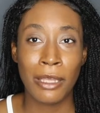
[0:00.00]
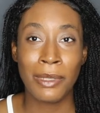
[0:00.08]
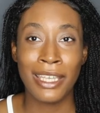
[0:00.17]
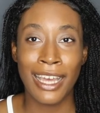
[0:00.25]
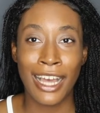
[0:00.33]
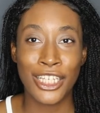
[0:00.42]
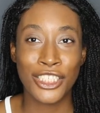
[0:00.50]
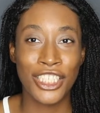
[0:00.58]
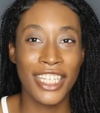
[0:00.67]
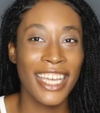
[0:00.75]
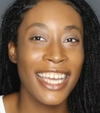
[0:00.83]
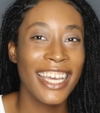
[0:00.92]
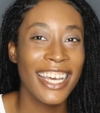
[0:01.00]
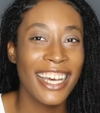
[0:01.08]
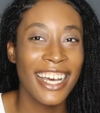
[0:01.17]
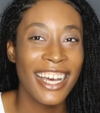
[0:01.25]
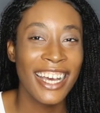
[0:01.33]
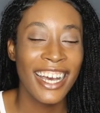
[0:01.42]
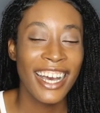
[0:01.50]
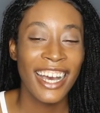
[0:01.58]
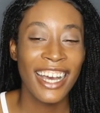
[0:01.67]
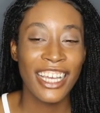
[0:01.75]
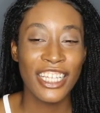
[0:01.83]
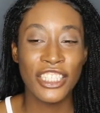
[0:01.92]
pay me, actually.
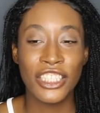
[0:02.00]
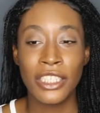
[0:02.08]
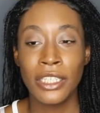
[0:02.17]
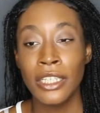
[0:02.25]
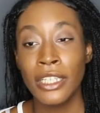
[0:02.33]
It's